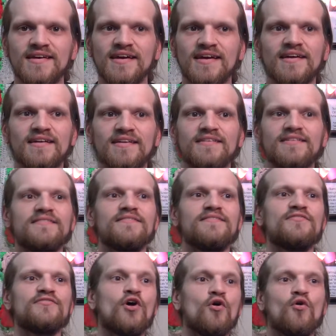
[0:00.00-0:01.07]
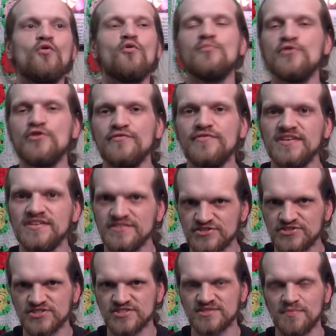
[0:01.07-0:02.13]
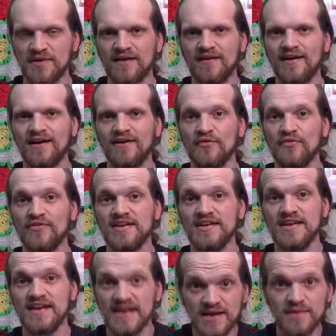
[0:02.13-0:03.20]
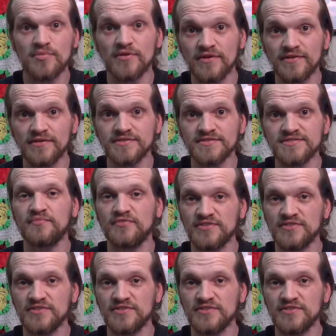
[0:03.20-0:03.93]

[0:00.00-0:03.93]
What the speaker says: and the whole movie is just about how the neighbors,